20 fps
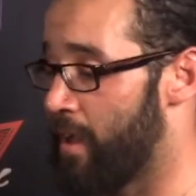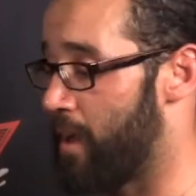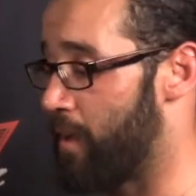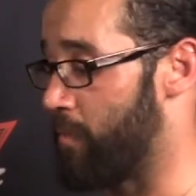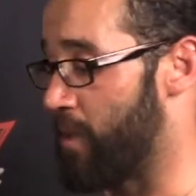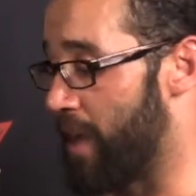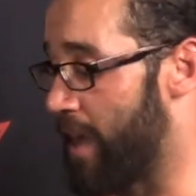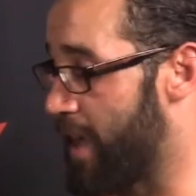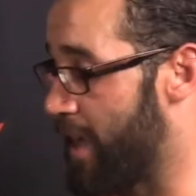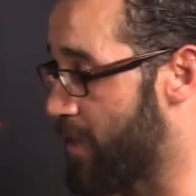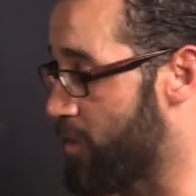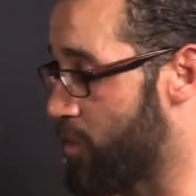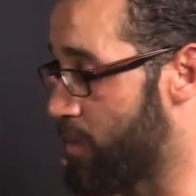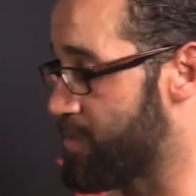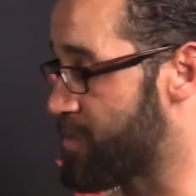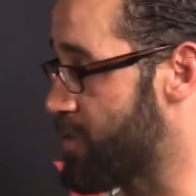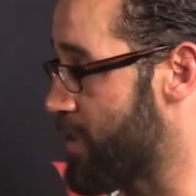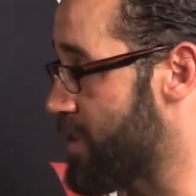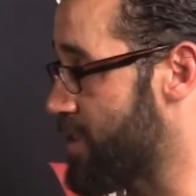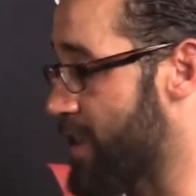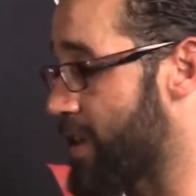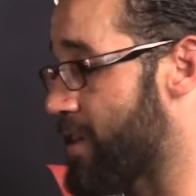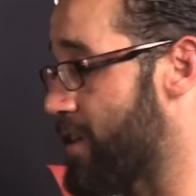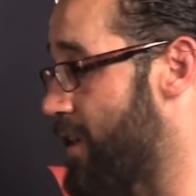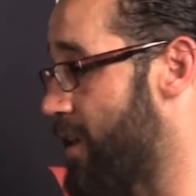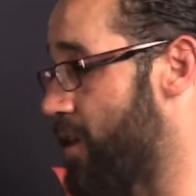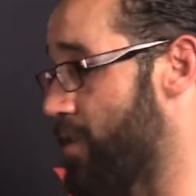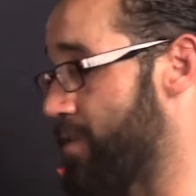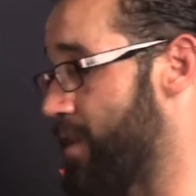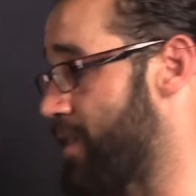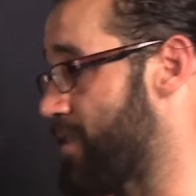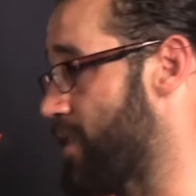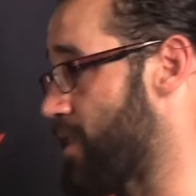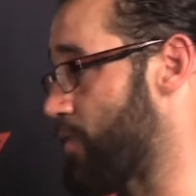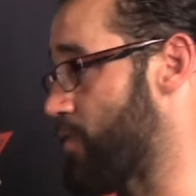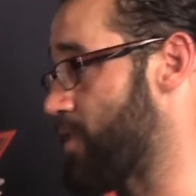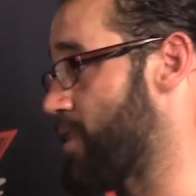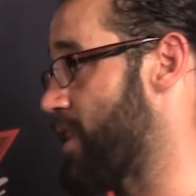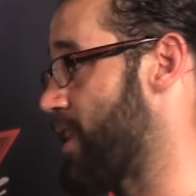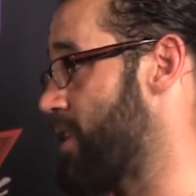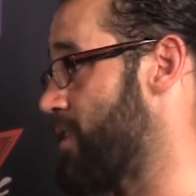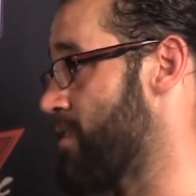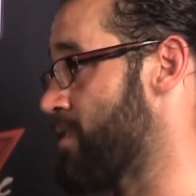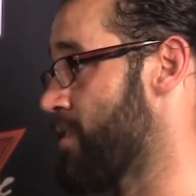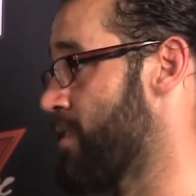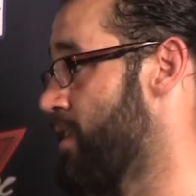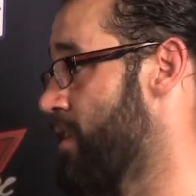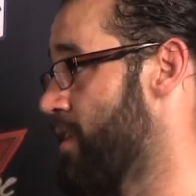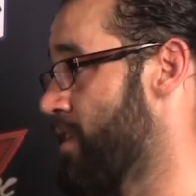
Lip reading: I had grip strength. I could have held that thing for days.